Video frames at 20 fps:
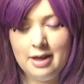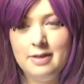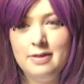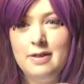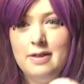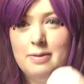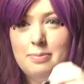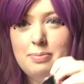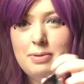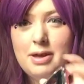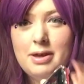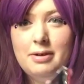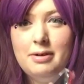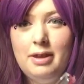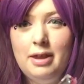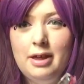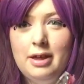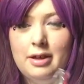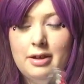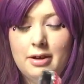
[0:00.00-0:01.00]
this bit,
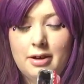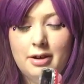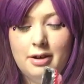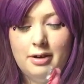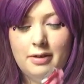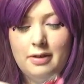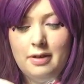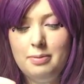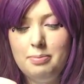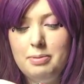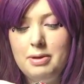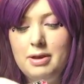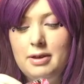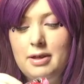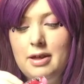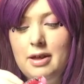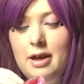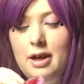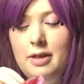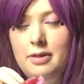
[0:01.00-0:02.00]
like this bit
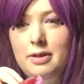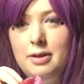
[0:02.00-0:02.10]
here,